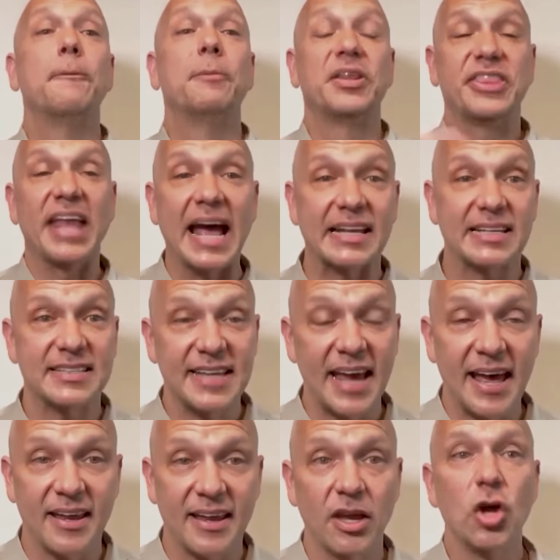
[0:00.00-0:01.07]
But that
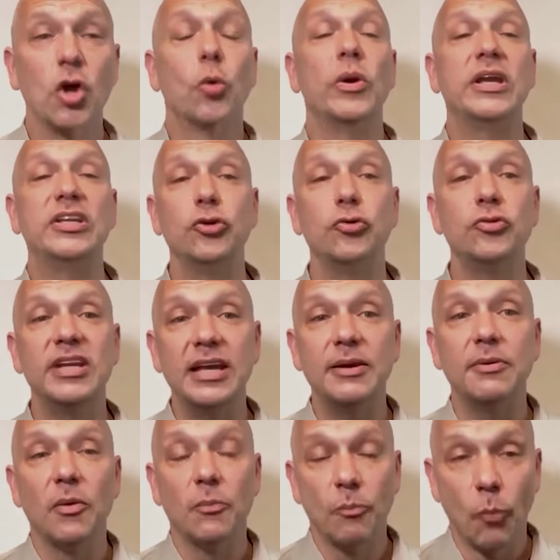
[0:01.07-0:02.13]
said, we do need
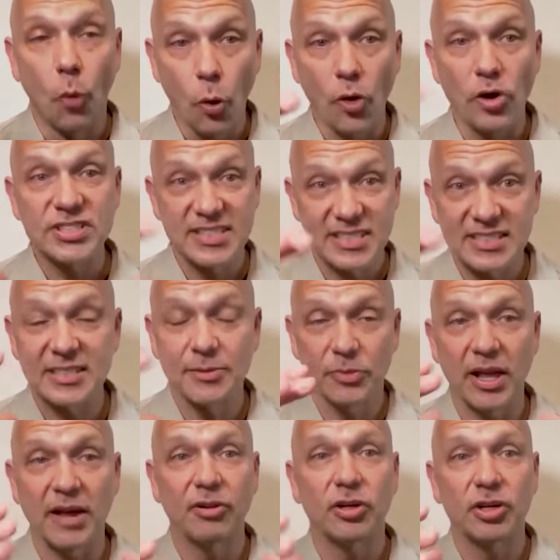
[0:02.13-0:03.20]
more system
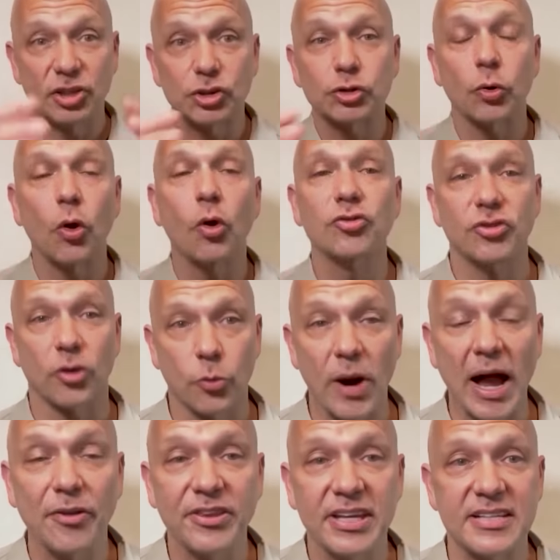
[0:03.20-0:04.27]
level controls
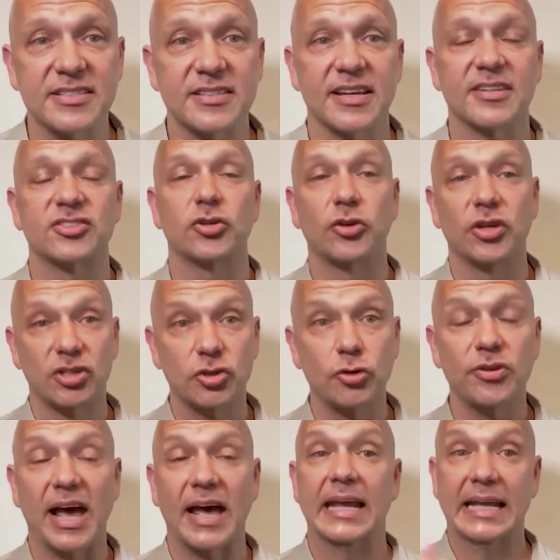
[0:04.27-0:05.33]
around these things. So you do
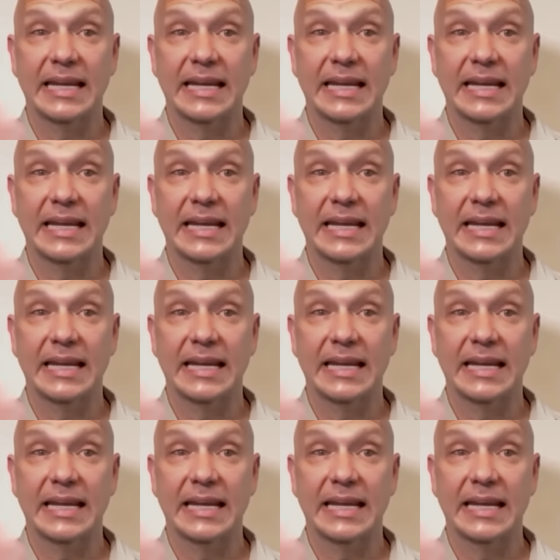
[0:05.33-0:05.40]
that.